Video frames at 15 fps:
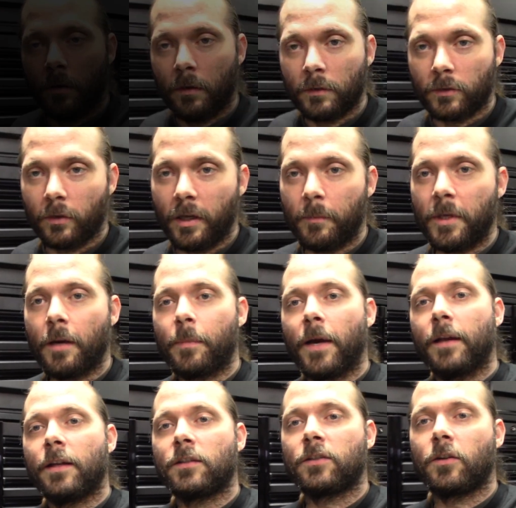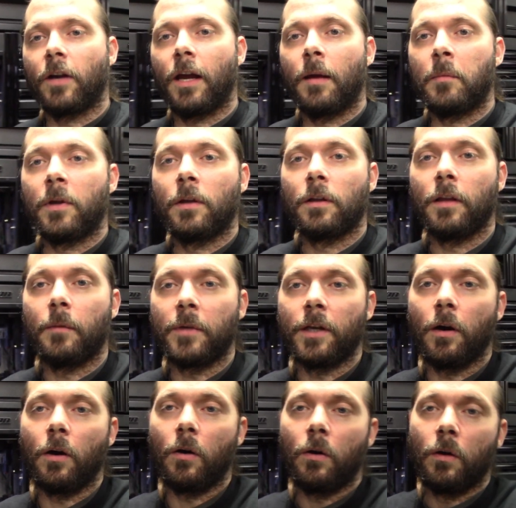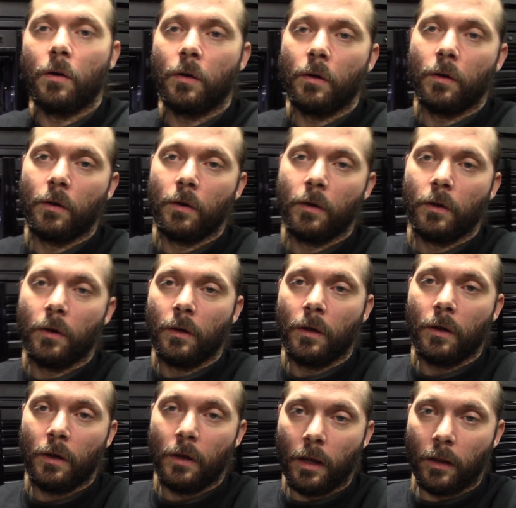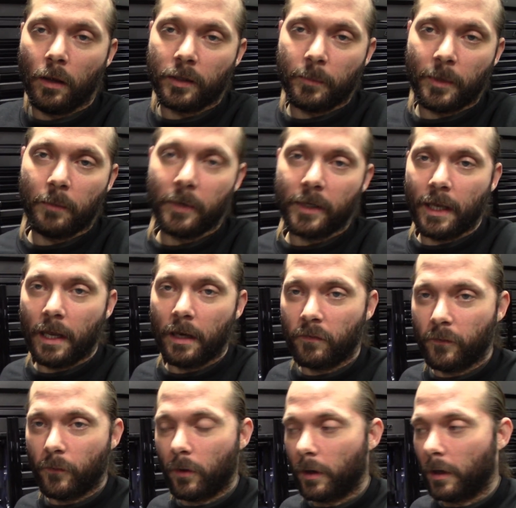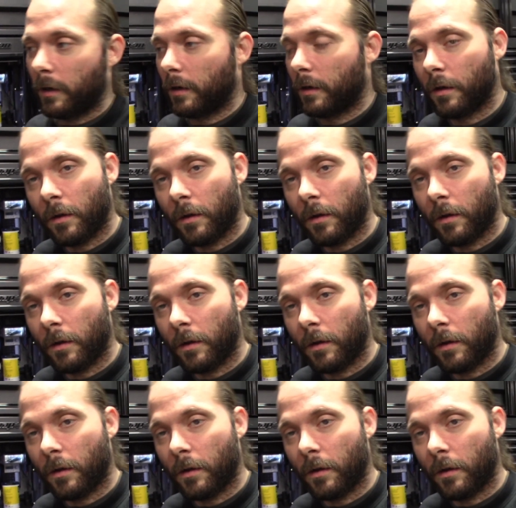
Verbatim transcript: So hit me up on Instagram, let me know how long you've been a mechanic for,